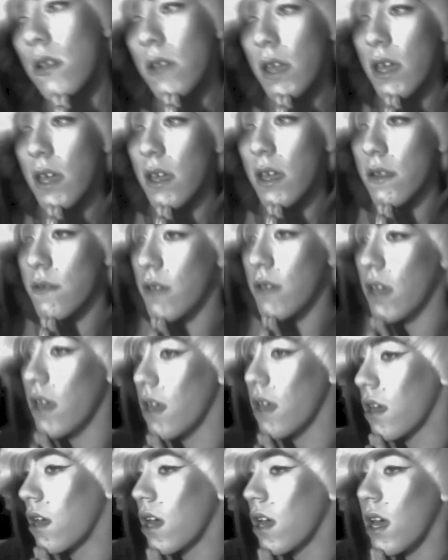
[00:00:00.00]
and
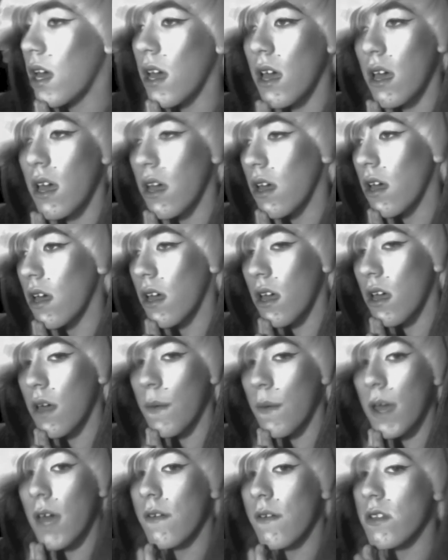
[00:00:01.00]
I'm
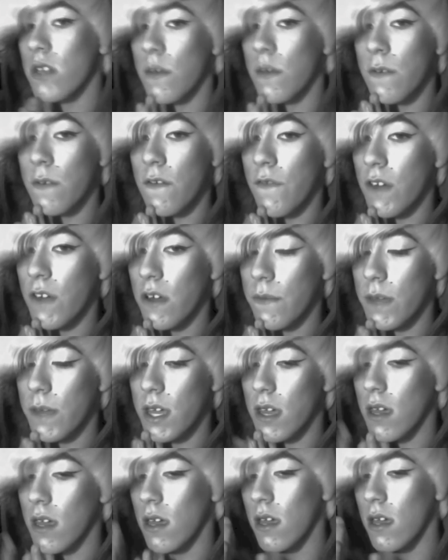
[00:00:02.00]
having trouble
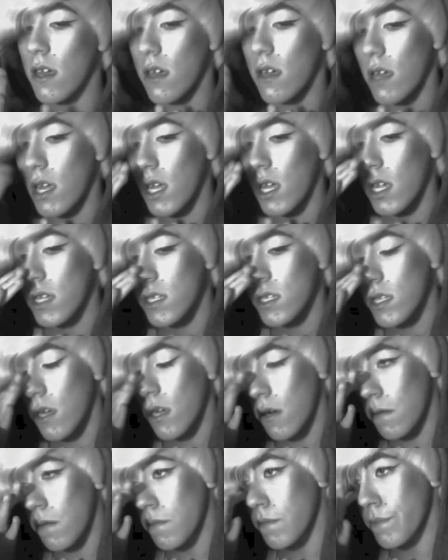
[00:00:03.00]
filming.
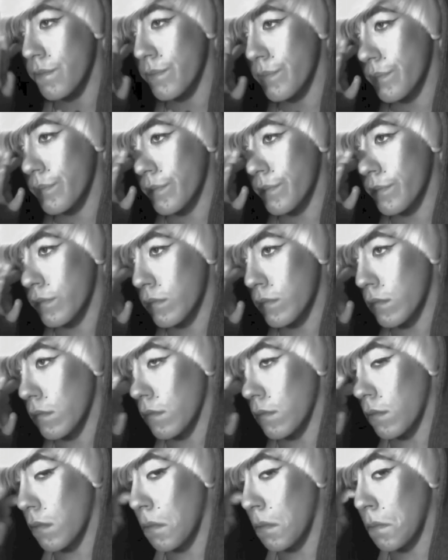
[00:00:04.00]
So
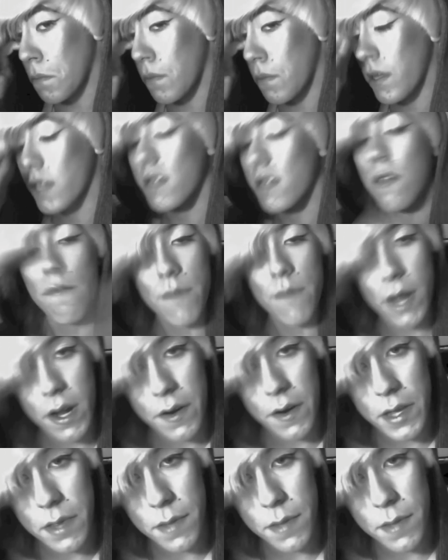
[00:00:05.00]
please bear with